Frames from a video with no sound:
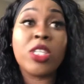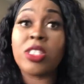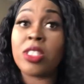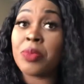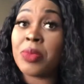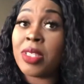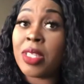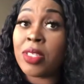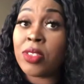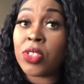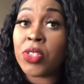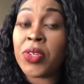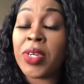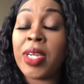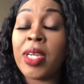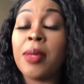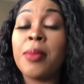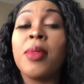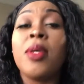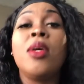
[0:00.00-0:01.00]
with
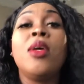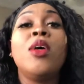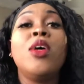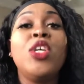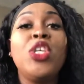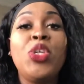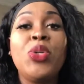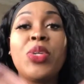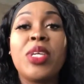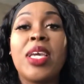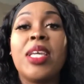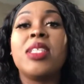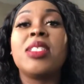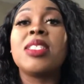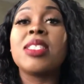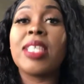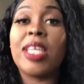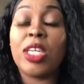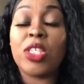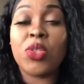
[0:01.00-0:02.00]
Instagram, you can
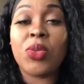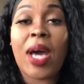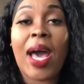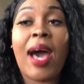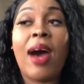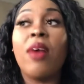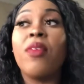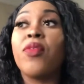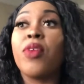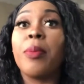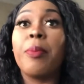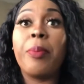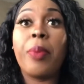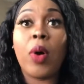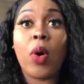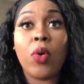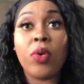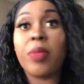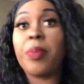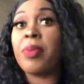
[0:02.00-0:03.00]
schedule out for
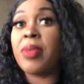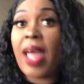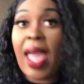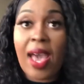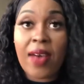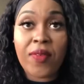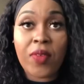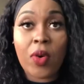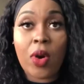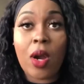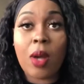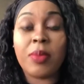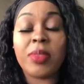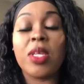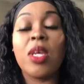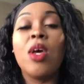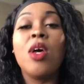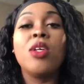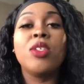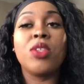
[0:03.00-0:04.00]
both platforms.
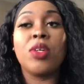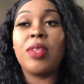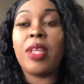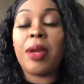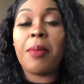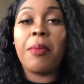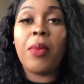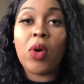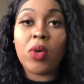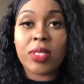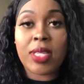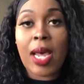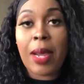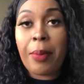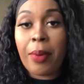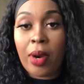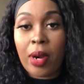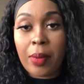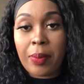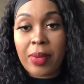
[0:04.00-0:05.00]
So they're
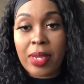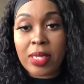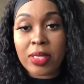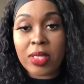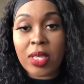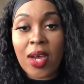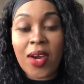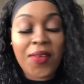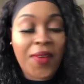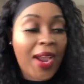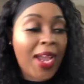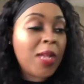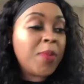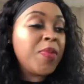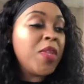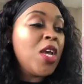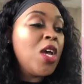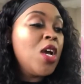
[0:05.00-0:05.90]
multi-purpose. All right.